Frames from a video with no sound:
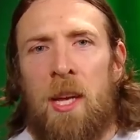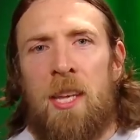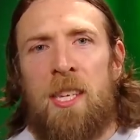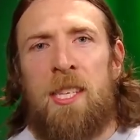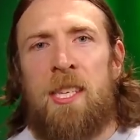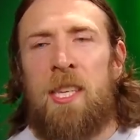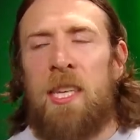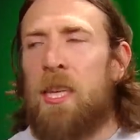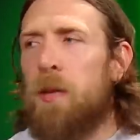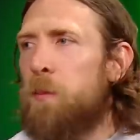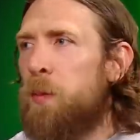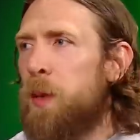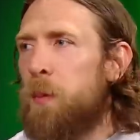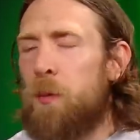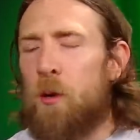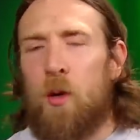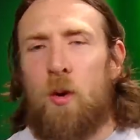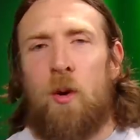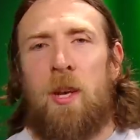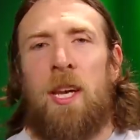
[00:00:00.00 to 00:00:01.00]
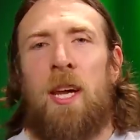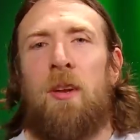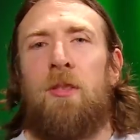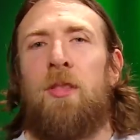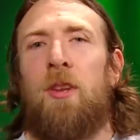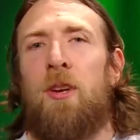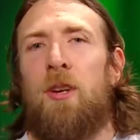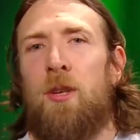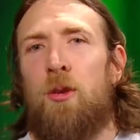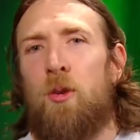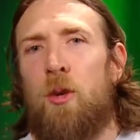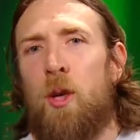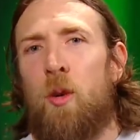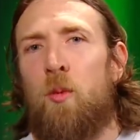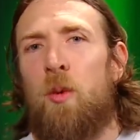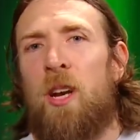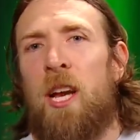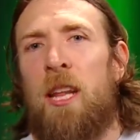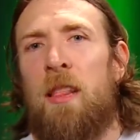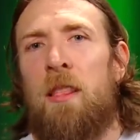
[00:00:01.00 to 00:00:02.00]
seeing people going out there and
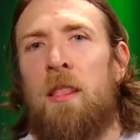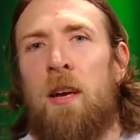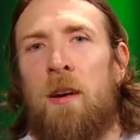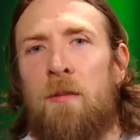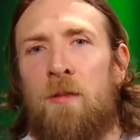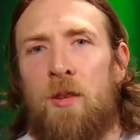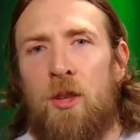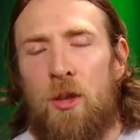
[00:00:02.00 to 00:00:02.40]
doing what I love